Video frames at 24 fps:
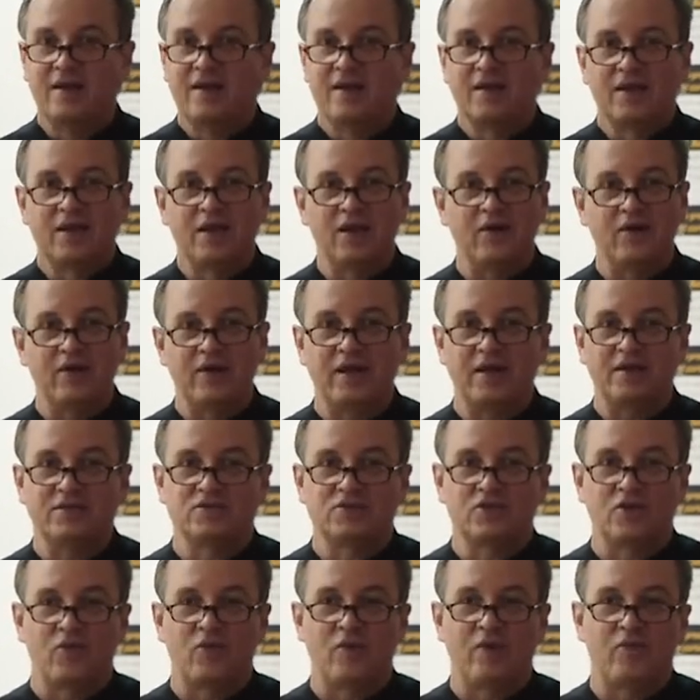You know, and
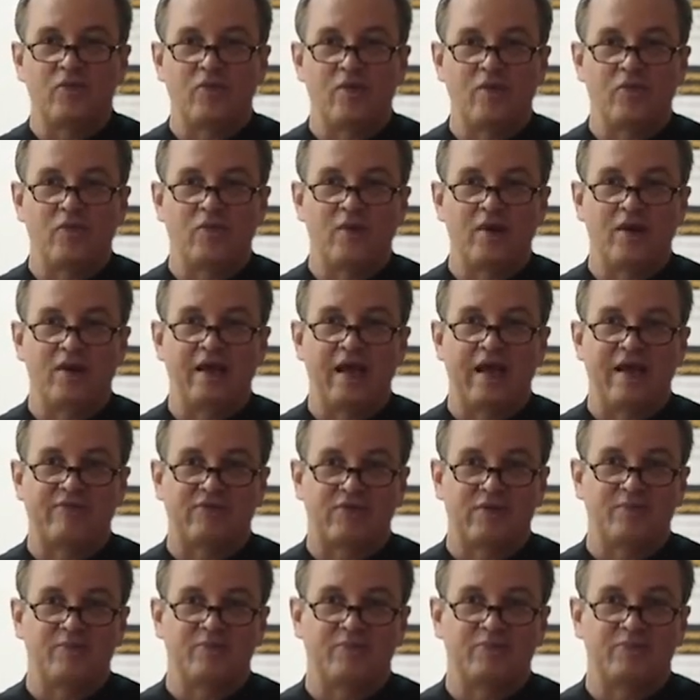so we really have
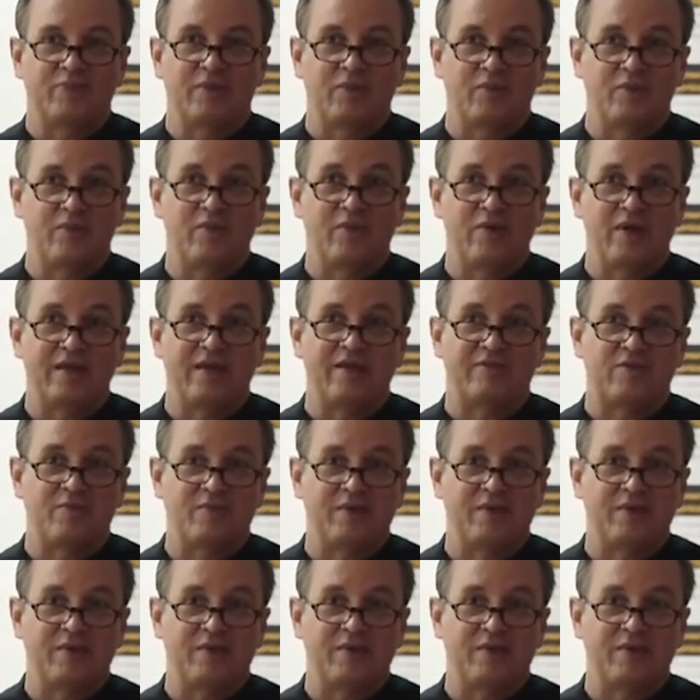to be